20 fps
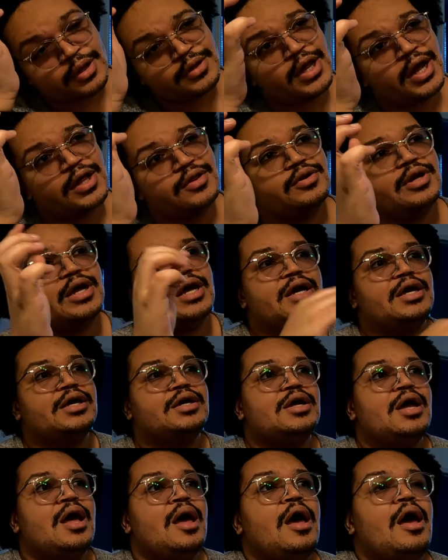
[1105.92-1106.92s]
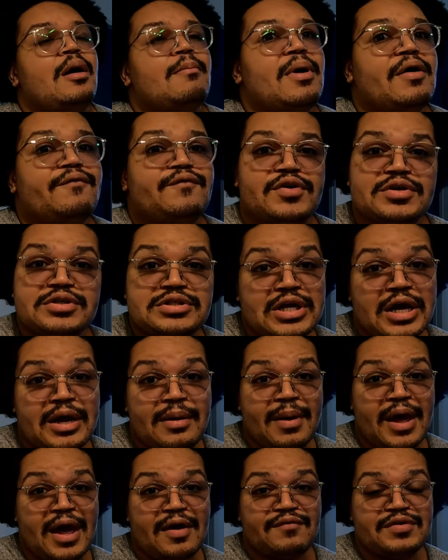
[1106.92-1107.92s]
the other day, my first
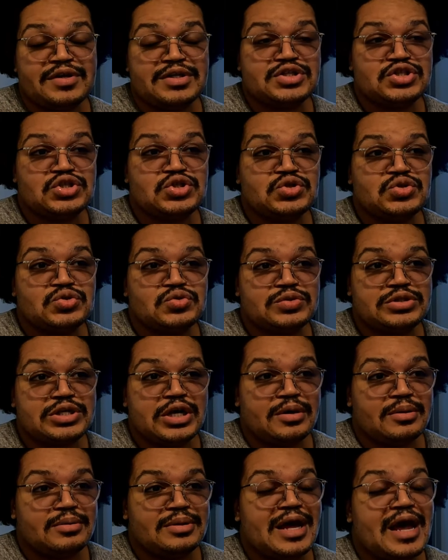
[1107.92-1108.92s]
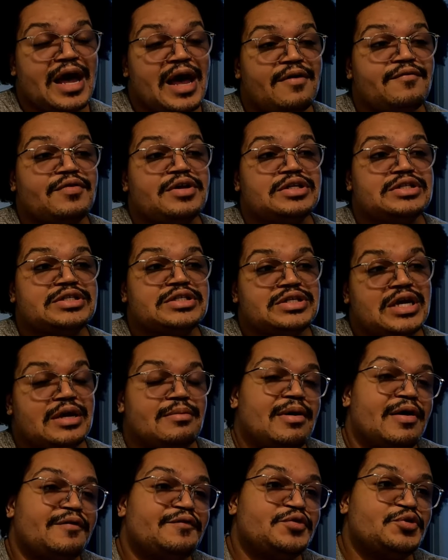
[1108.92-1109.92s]
time having to
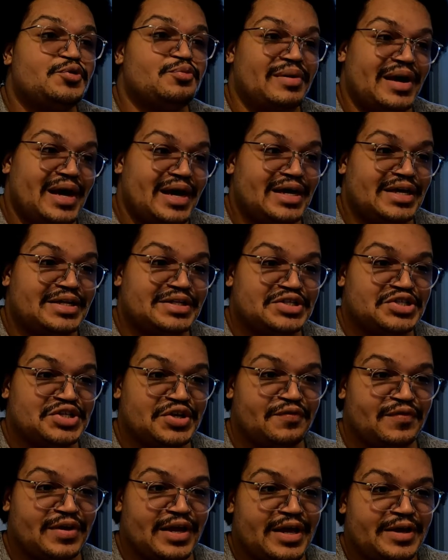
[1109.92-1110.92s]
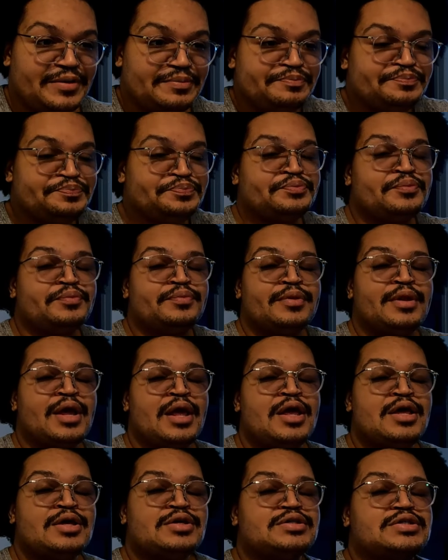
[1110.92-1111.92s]
take my food back into Chick-fil-A.
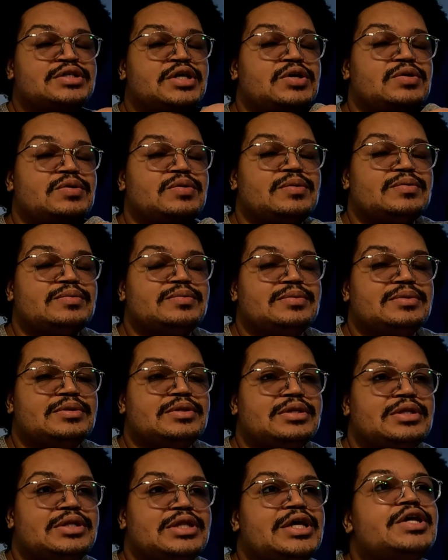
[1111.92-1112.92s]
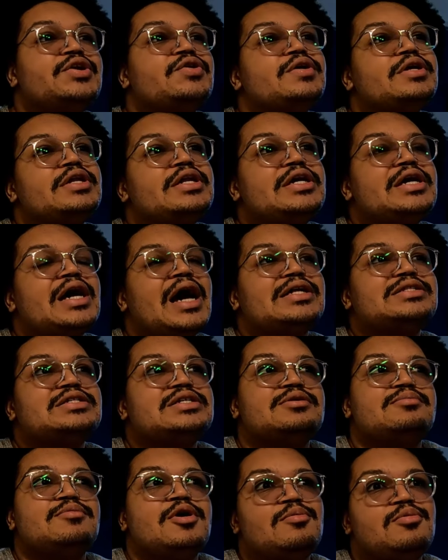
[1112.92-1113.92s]
So literally I
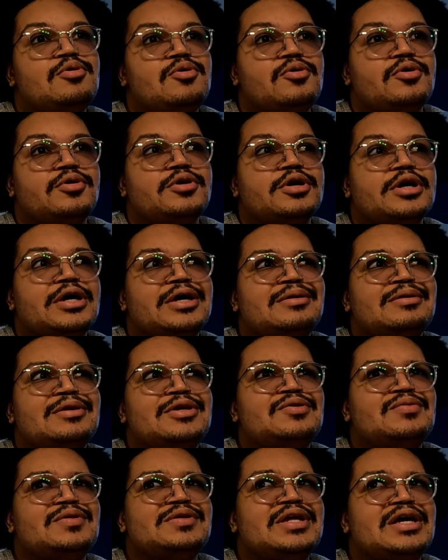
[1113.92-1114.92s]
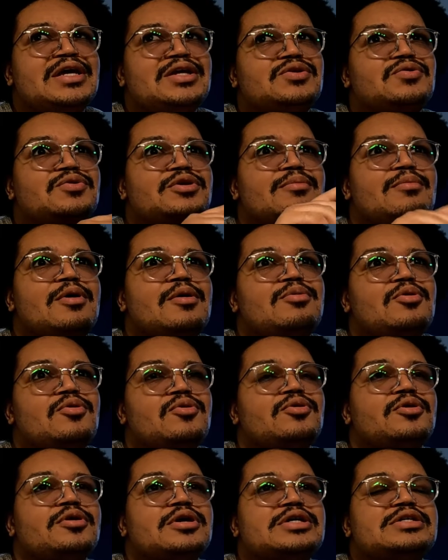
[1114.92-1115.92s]
did a mobile order, and you would think doing a mobile
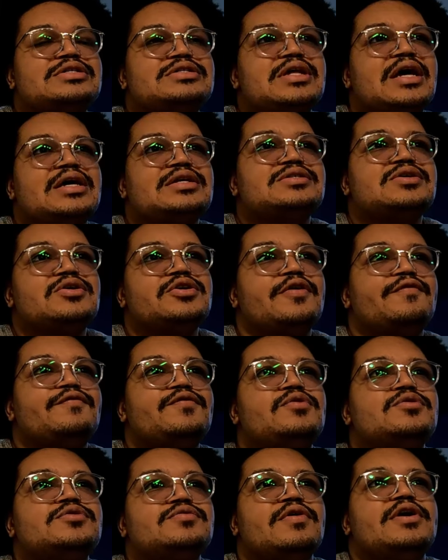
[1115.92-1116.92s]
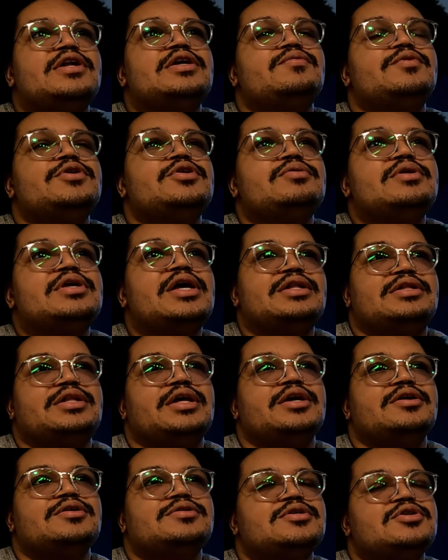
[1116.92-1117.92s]
order is like, so your food's ready when you get
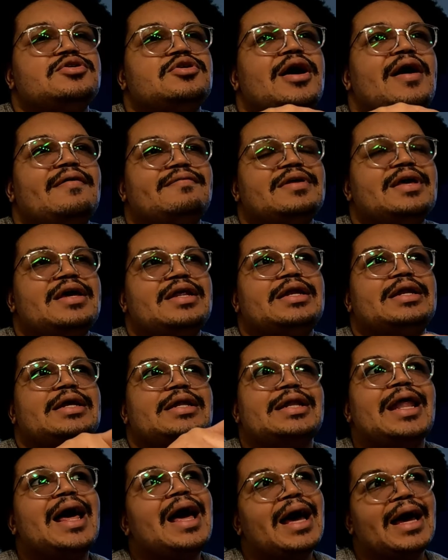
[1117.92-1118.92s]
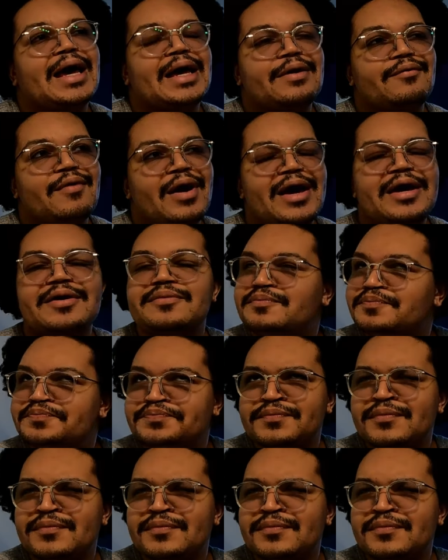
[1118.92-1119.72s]
there, so you don't have to get in a line, right?